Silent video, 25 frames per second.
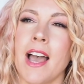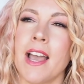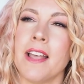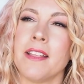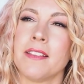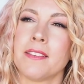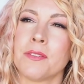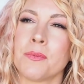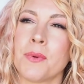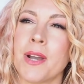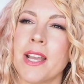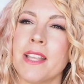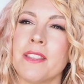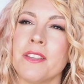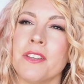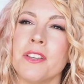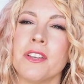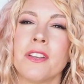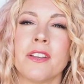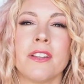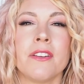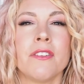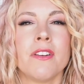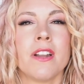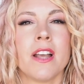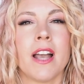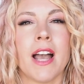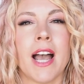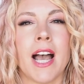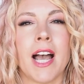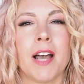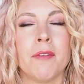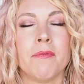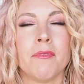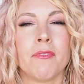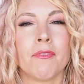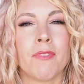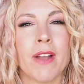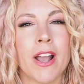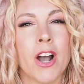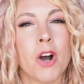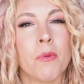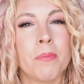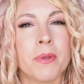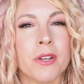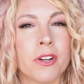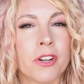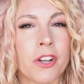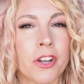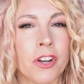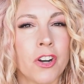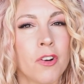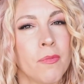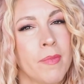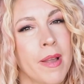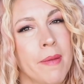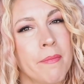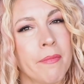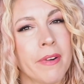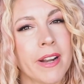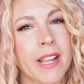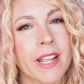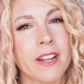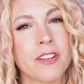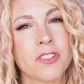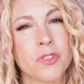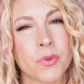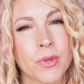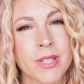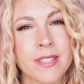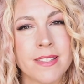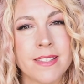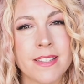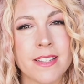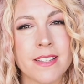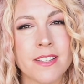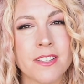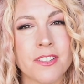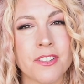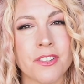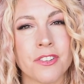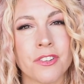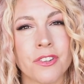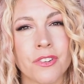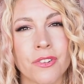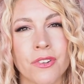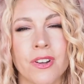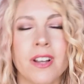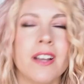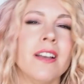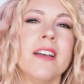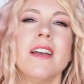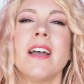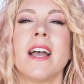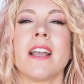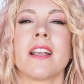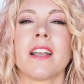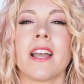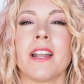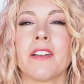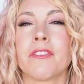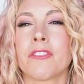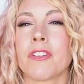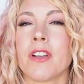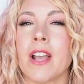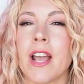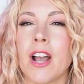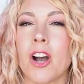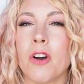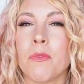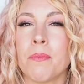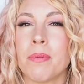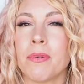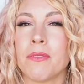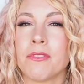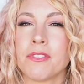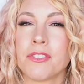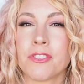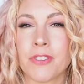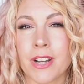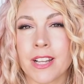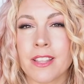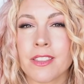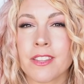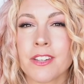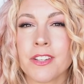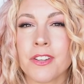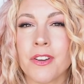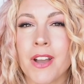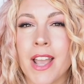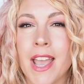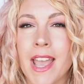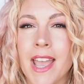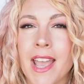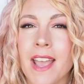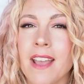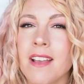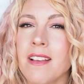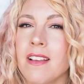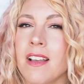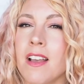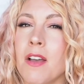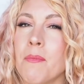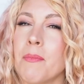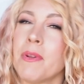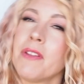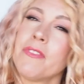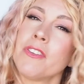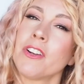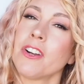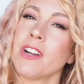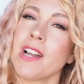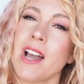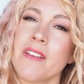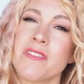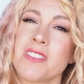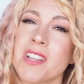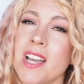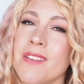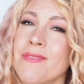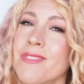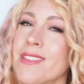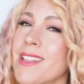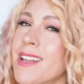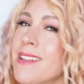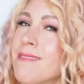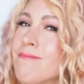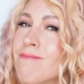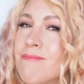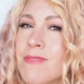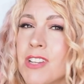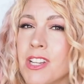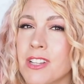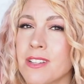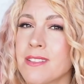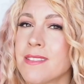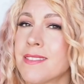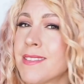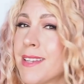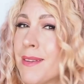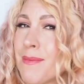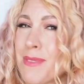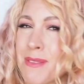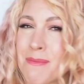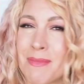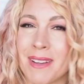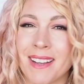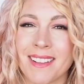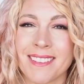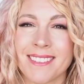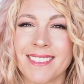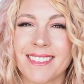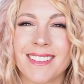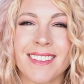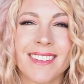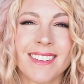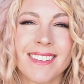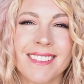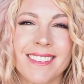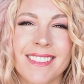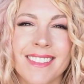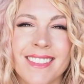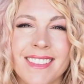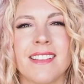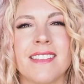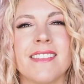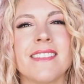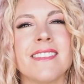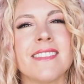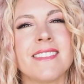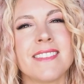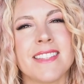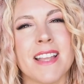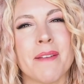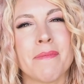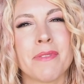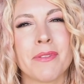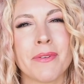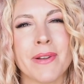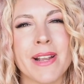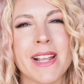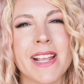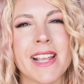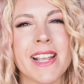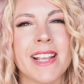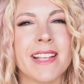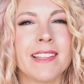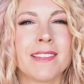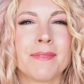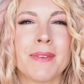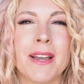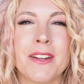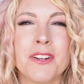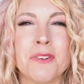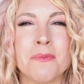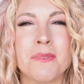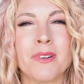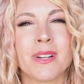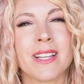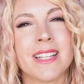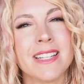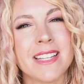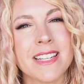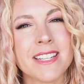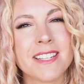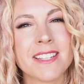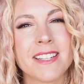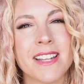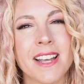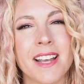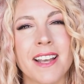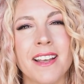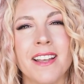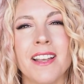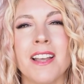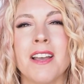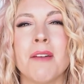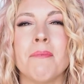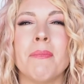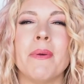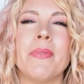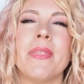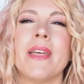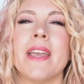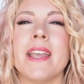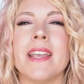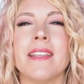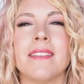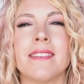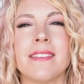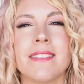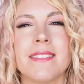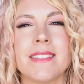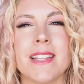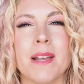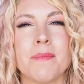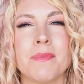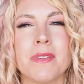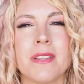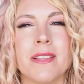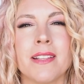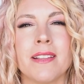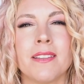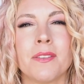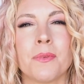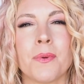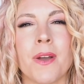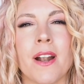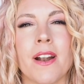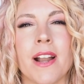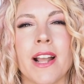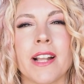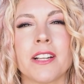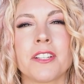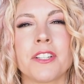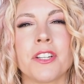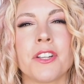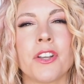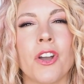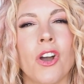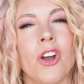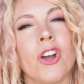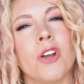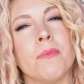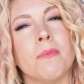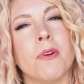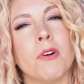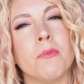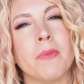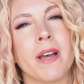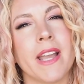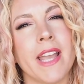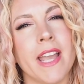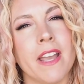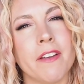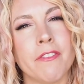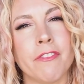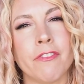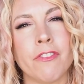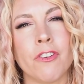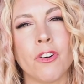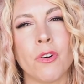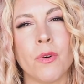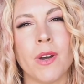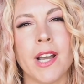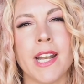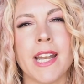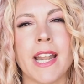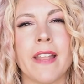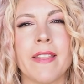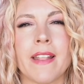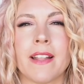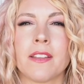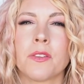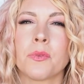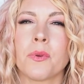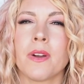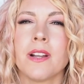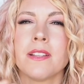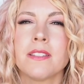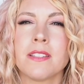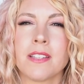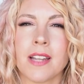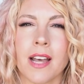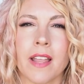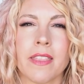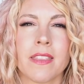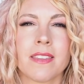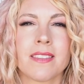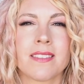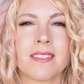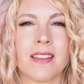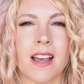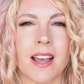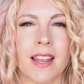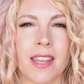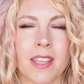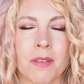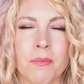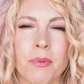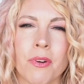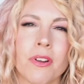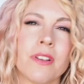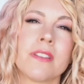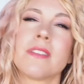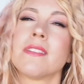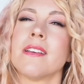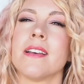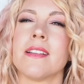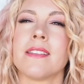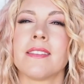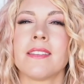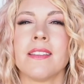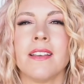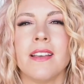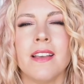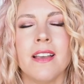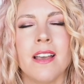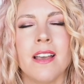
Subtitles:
it is a way that you can help your curl memory and twist it to kind of help strengthen your hair. But if you don't have time for that, you can skip the mask. Step three is my normal conditioner, but there is a step to this where I actually comb all my hair forward, and that's where I start the styling process